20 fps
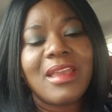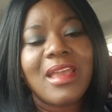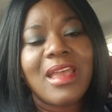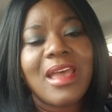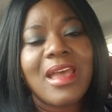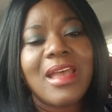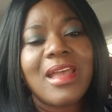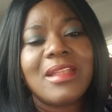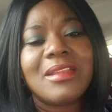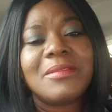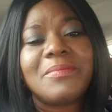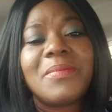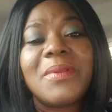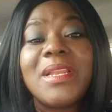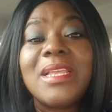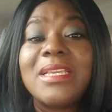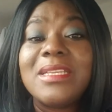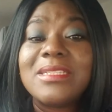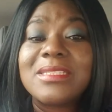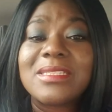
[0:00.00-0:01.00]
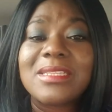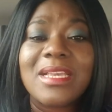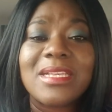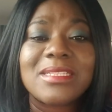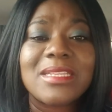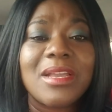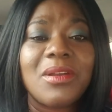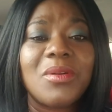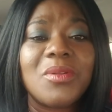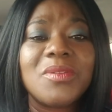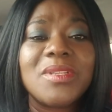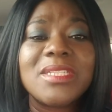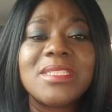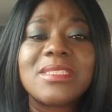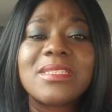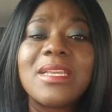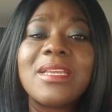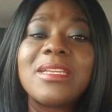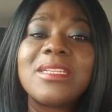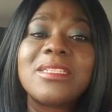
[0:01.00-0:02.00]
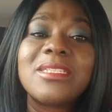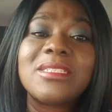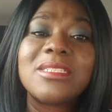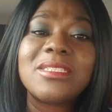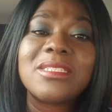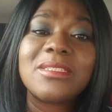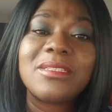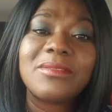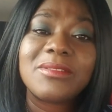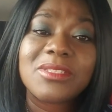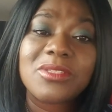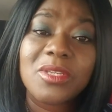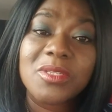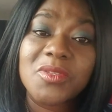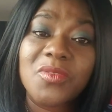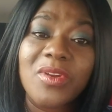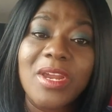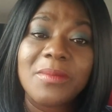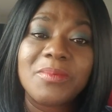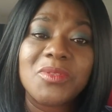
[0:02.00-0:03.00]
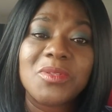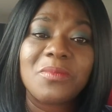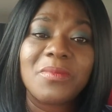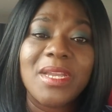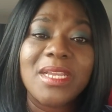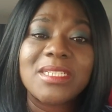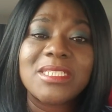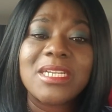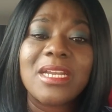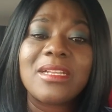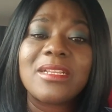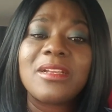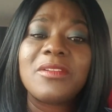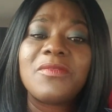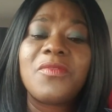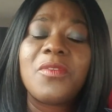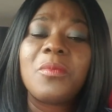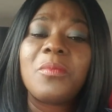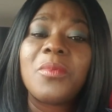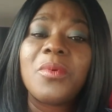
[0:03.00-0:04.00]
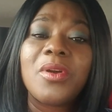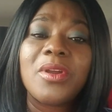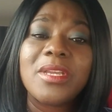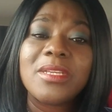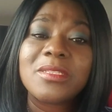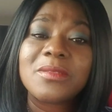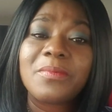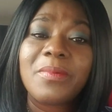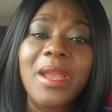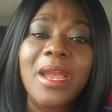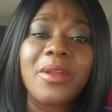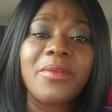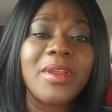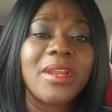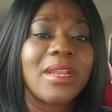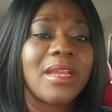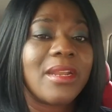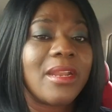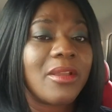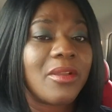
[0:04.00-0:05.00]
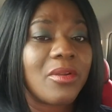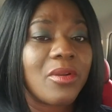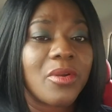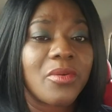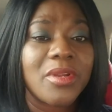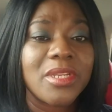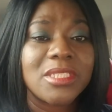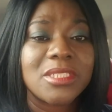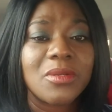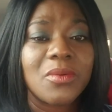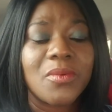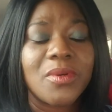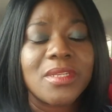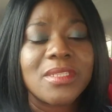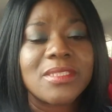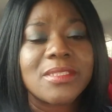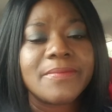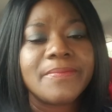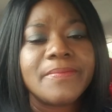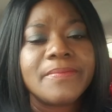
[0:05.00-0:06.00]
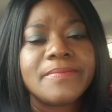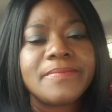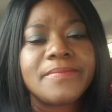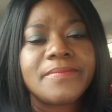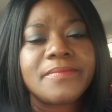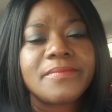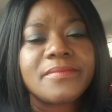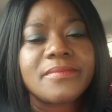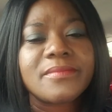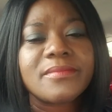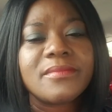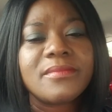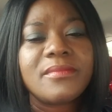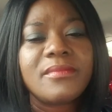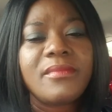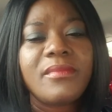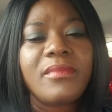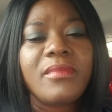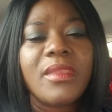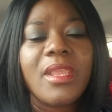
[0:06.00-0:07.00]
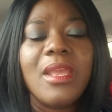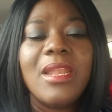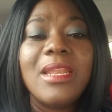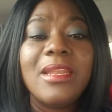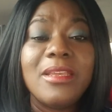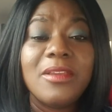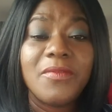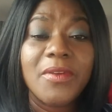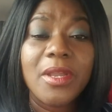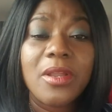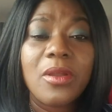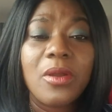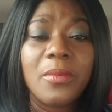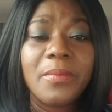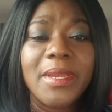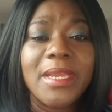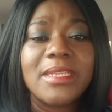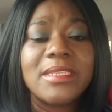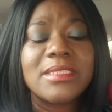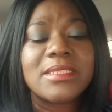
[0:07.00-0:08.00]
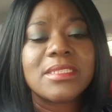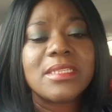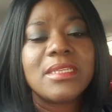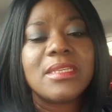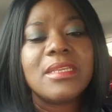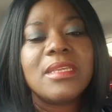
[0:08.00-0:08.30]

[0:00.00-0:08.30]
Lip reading: And please, as I always say, subscribe to my channel for more inspiring and encouraging words. Leave a comment.